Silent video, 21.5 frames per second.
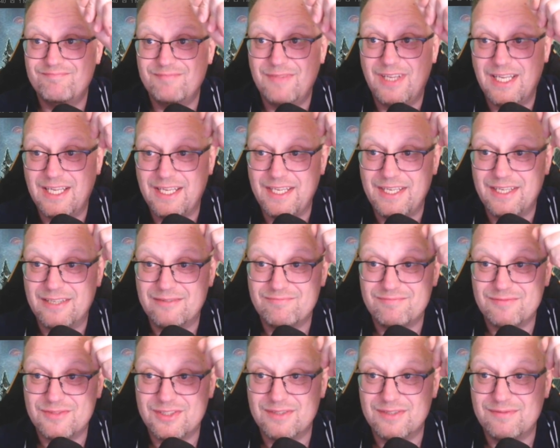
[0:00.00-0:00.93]
Elena,
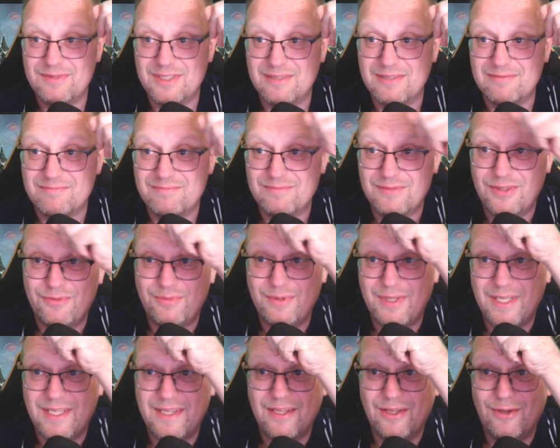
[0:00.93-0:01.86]
once
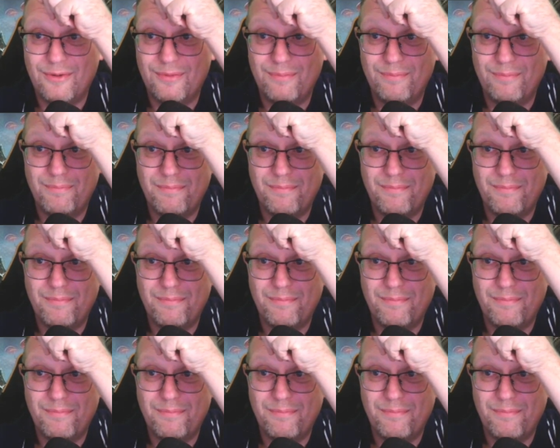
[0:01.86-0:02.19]
we hit the whole